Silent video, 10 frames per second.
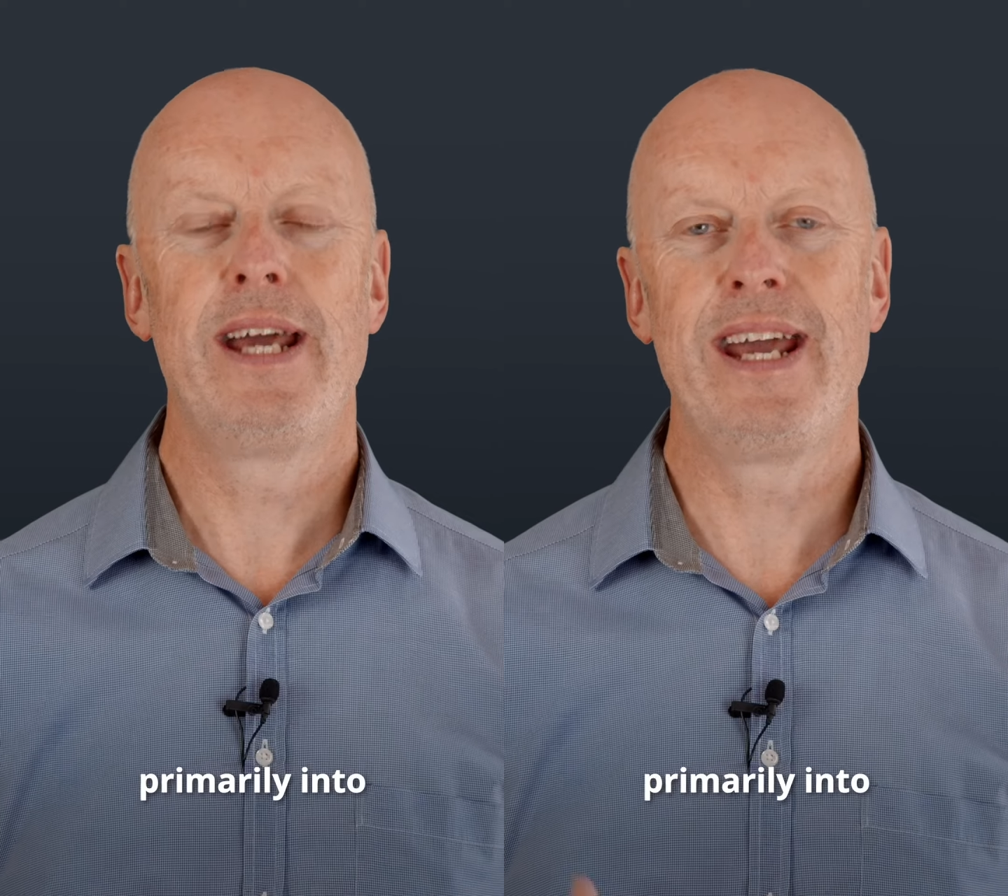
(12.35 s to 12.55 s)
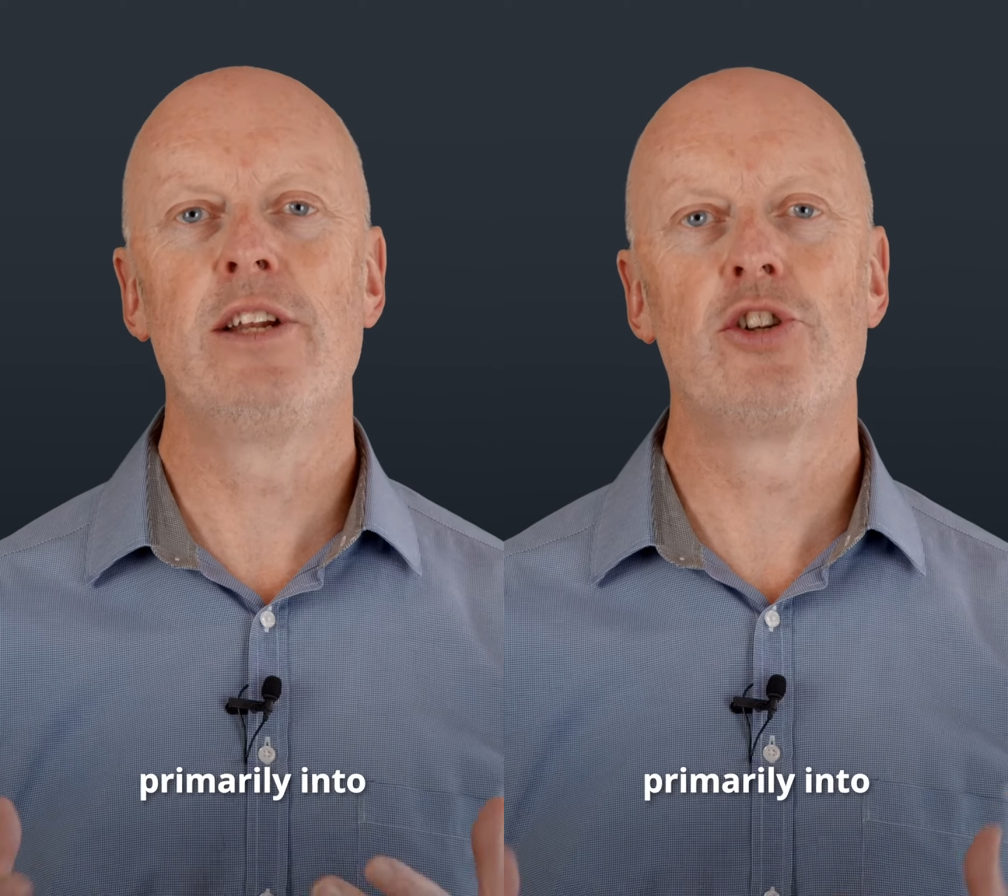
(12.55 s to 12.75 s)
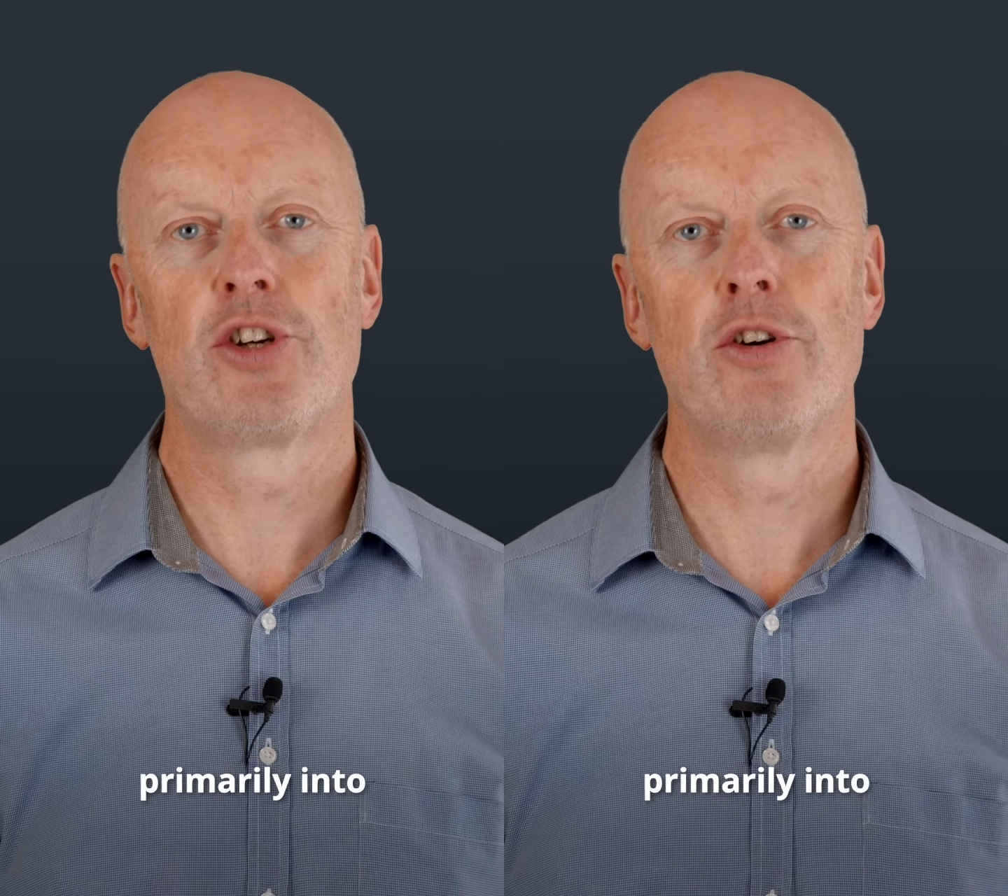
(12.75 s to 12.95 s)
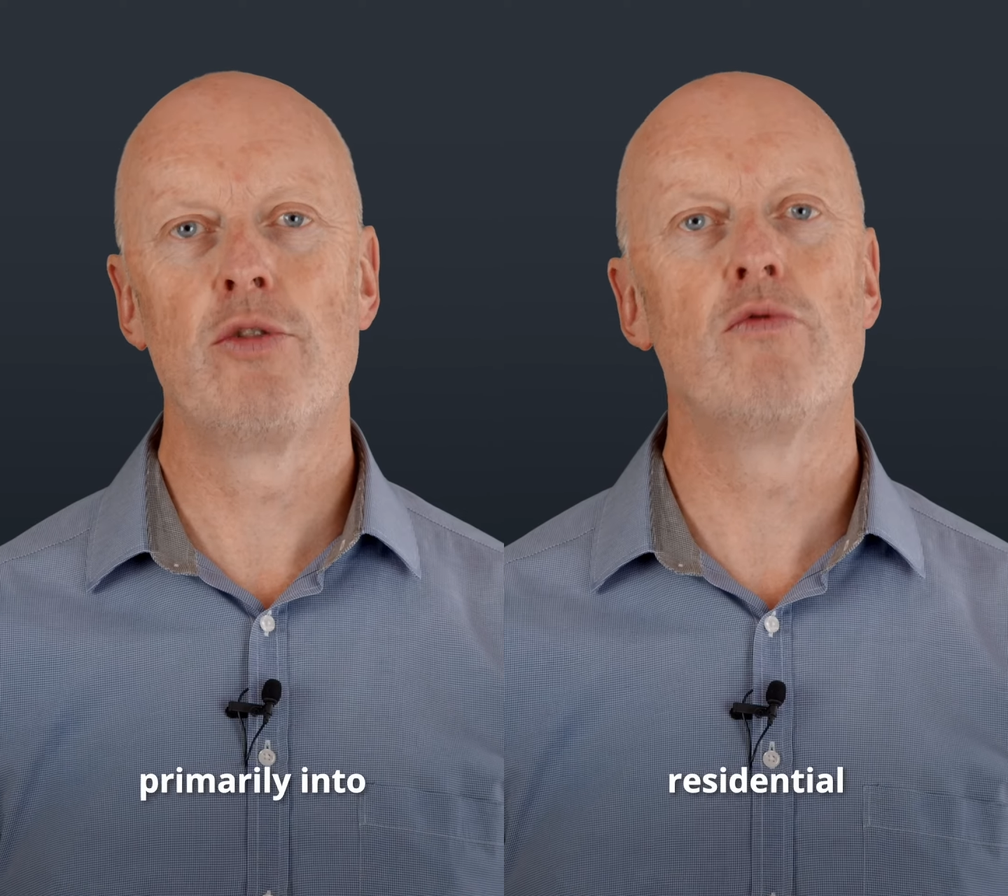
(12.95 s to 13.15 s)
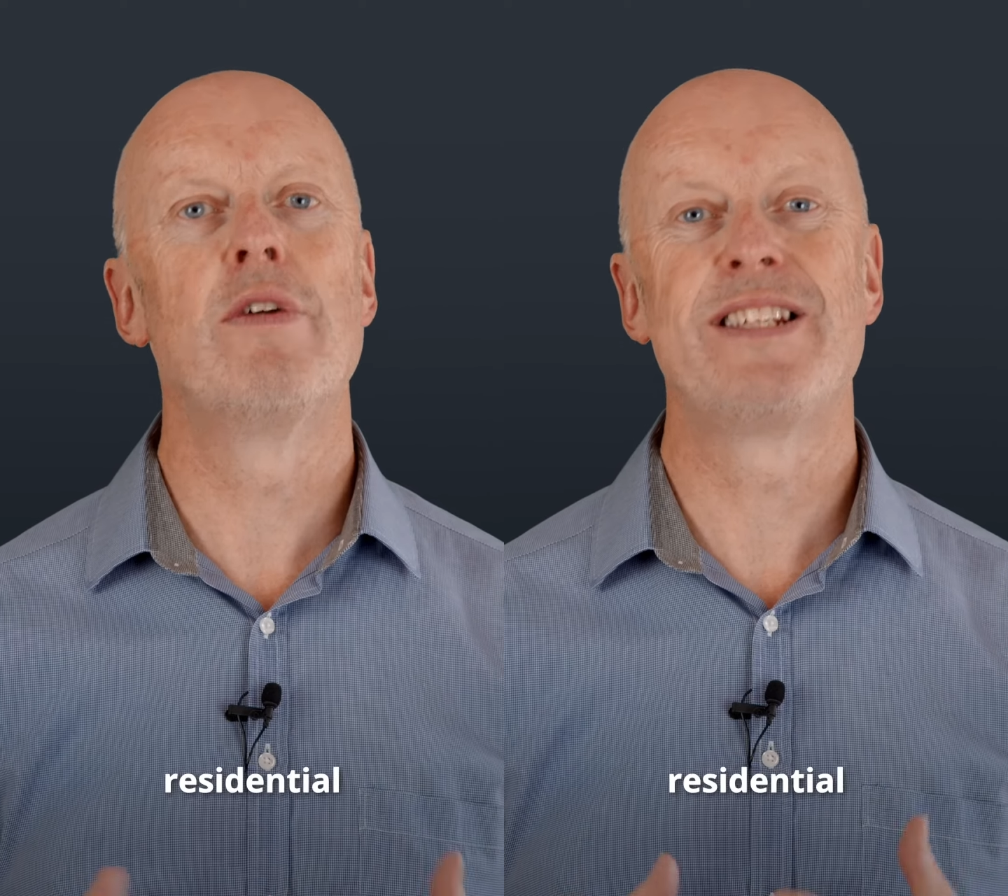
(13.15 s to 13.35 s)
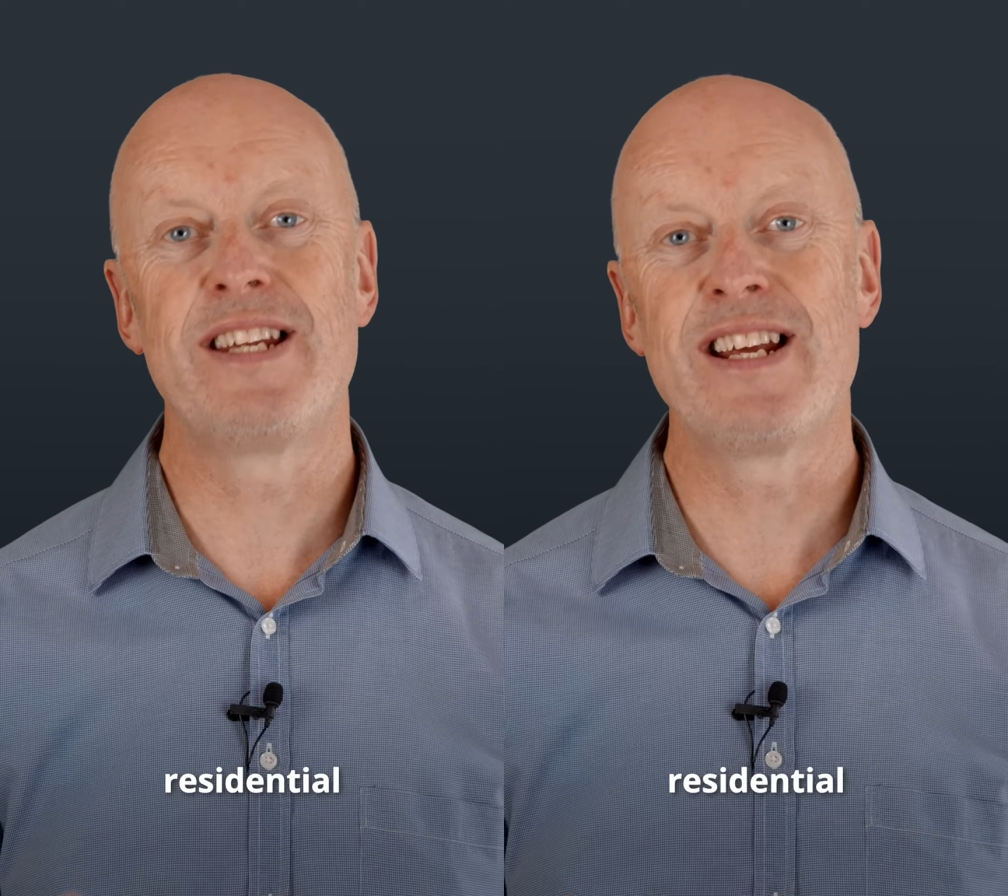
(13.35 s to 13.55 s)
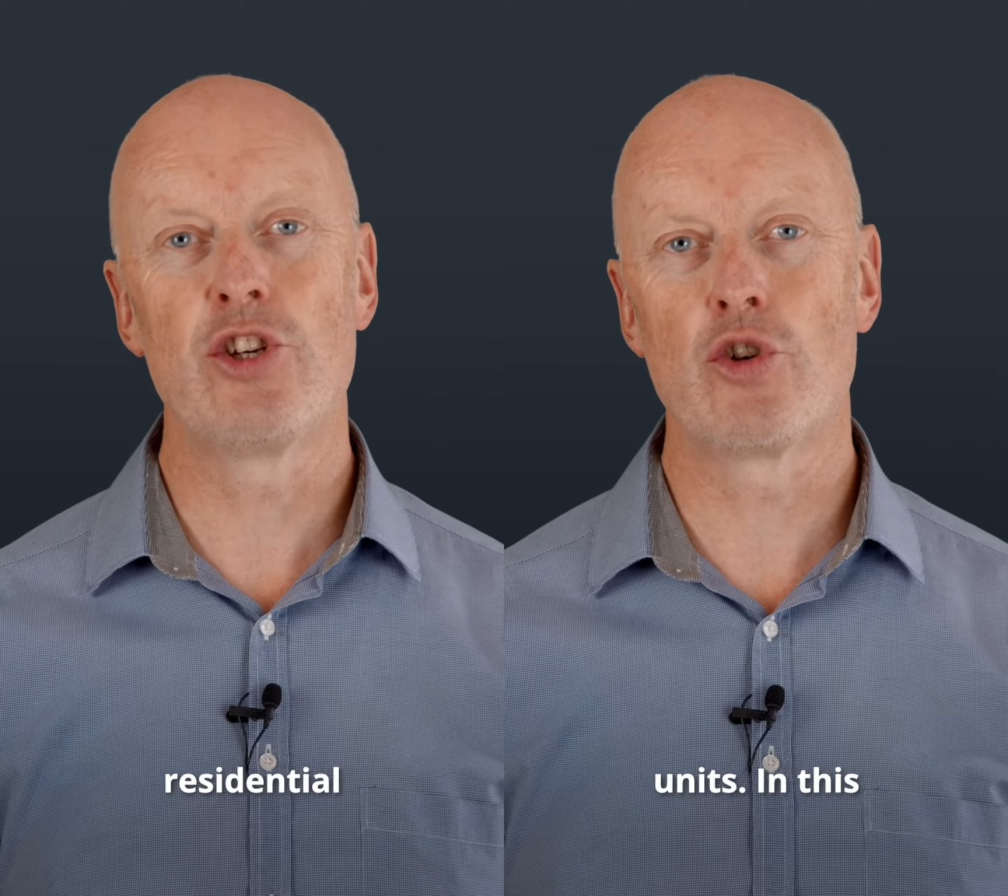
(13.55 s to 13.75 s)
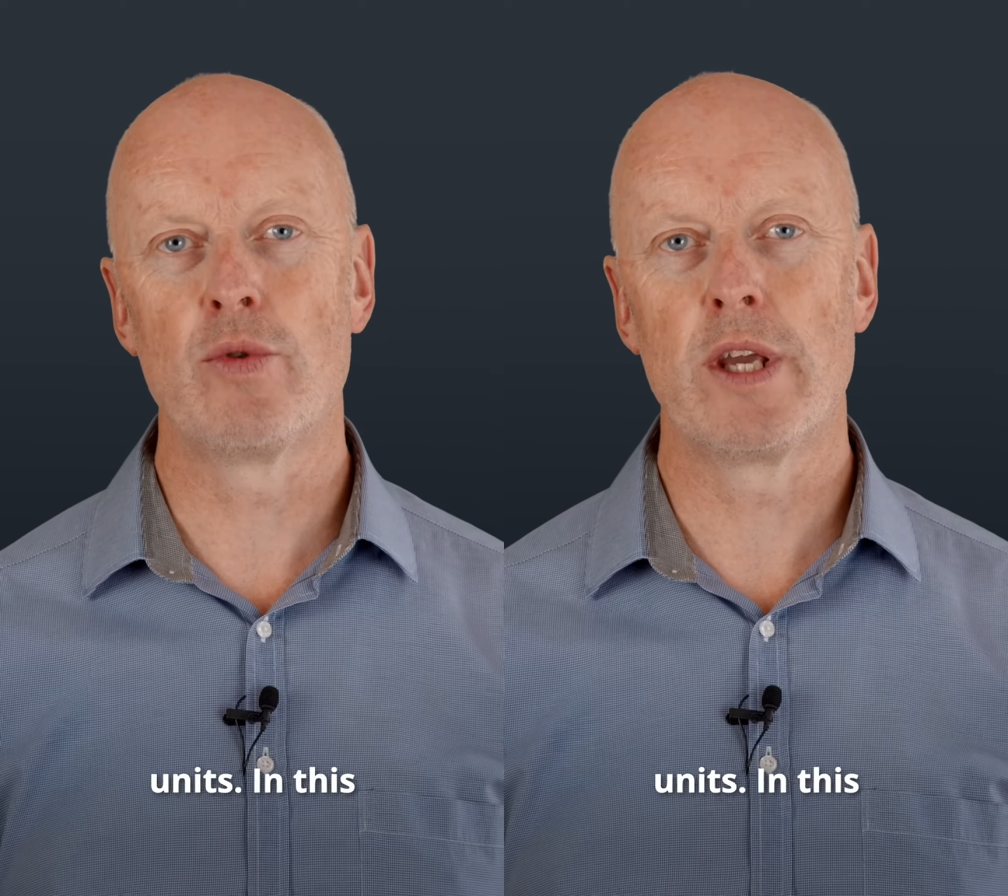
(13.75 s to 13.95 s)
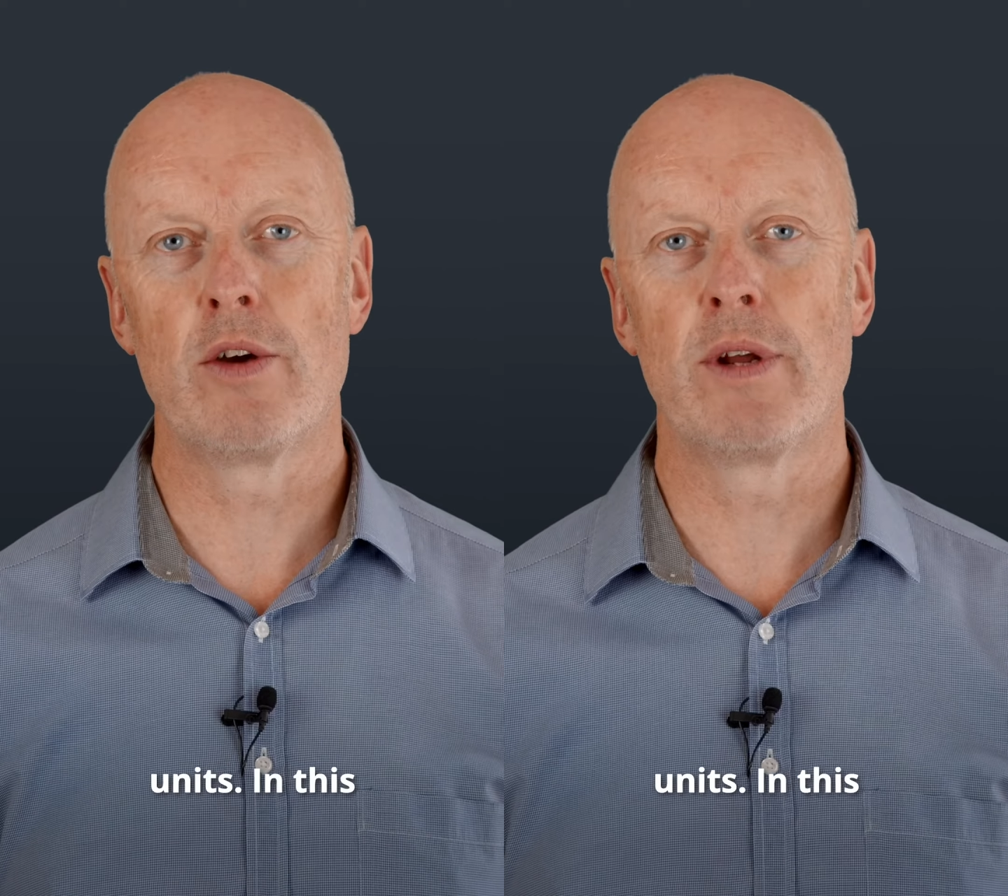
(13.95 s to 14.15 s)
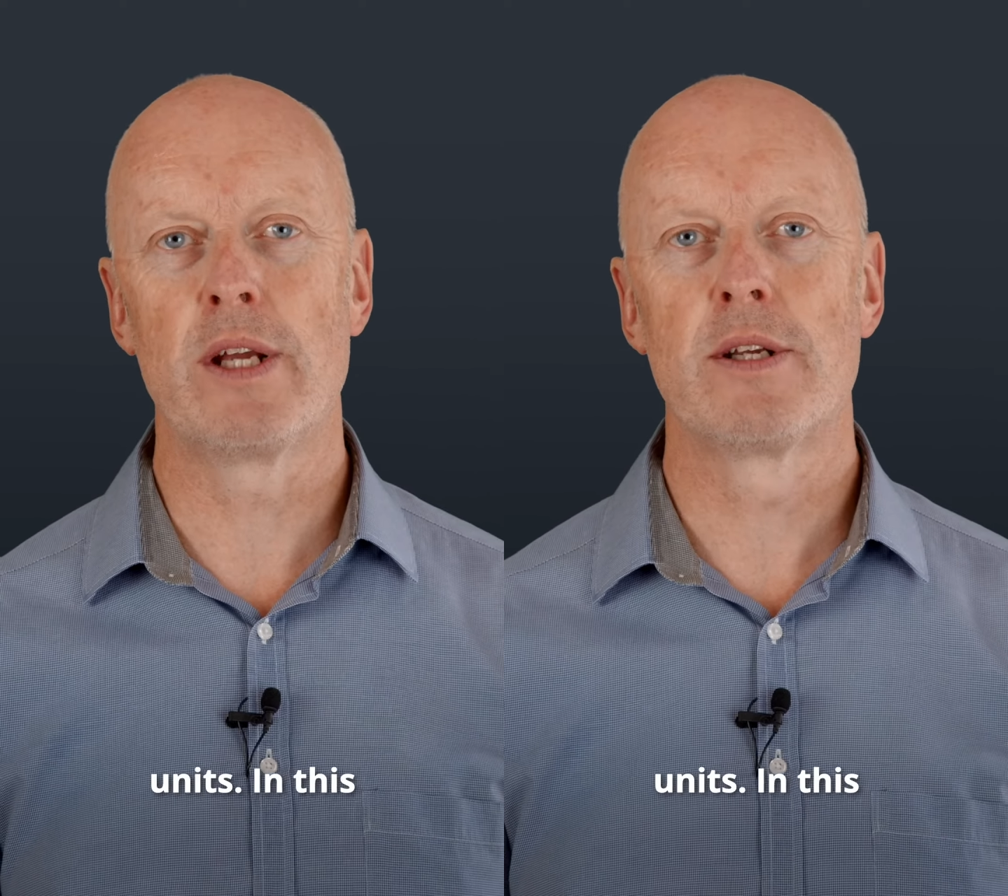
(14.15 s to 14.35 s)
into residential
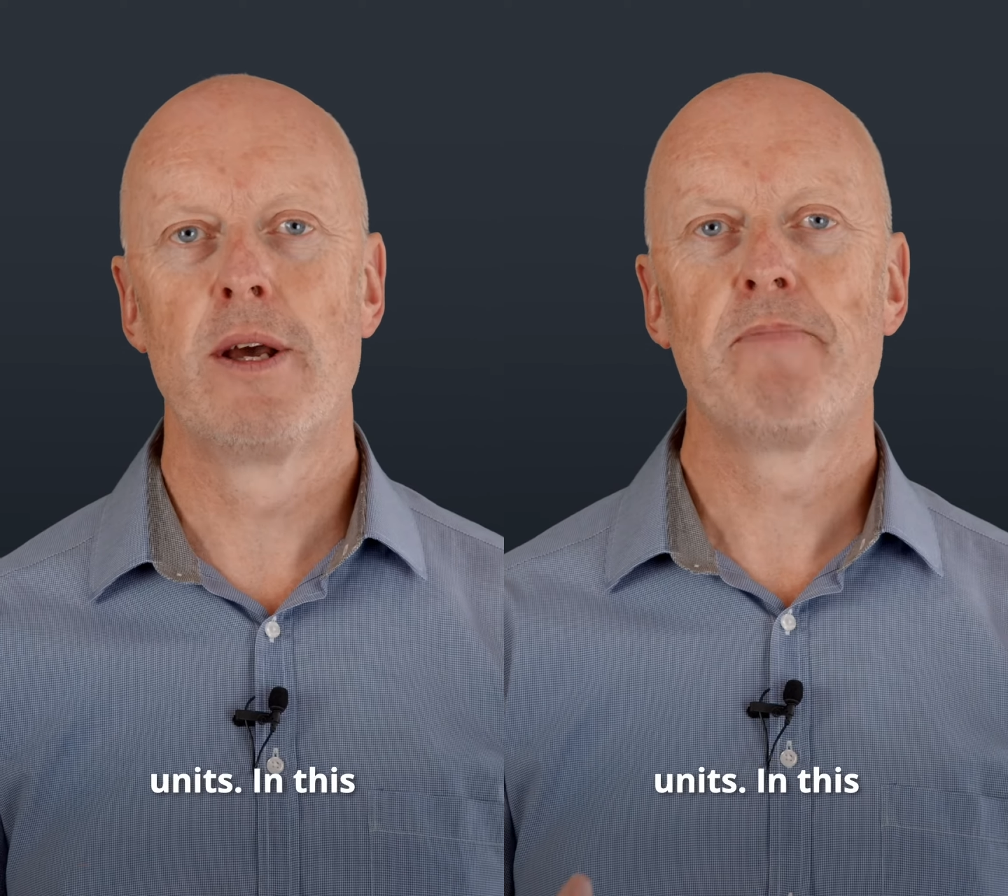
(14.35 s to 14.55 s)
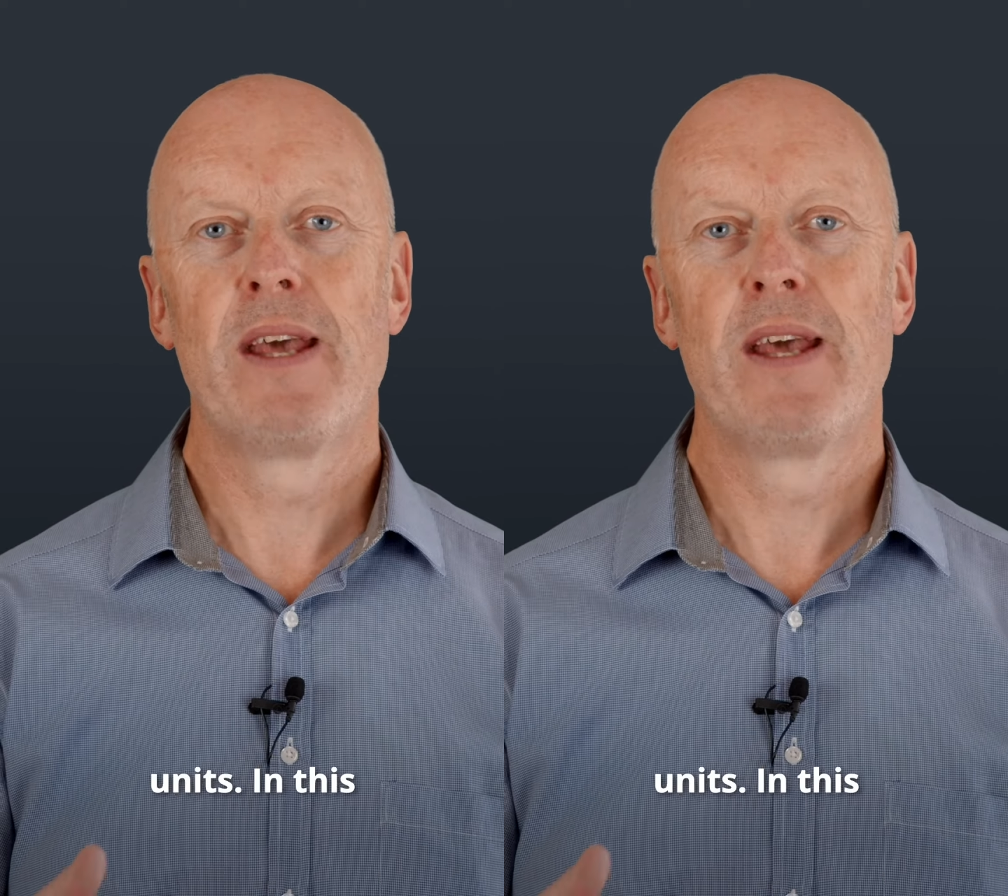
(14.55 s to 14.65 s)
units.